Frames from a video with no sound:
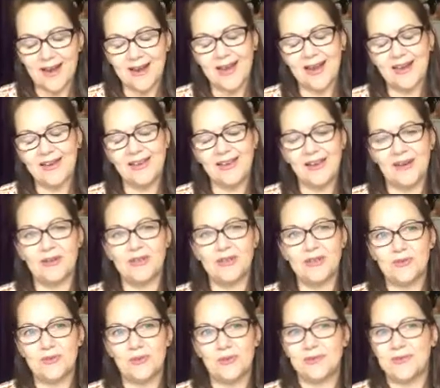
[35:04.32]
you know, I
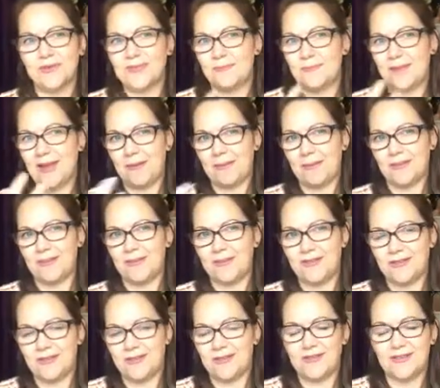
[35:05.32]
just want to be able
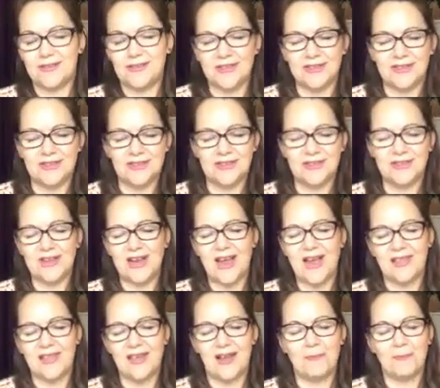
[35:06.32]
to
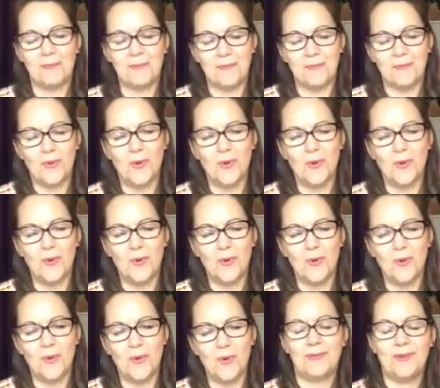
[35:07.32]
share that more
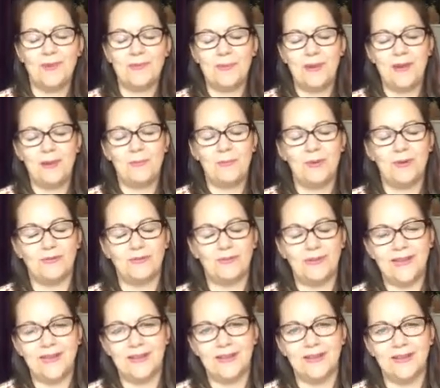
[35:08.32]
with people,
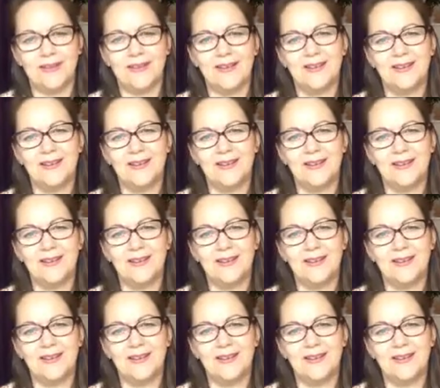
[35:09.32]
really.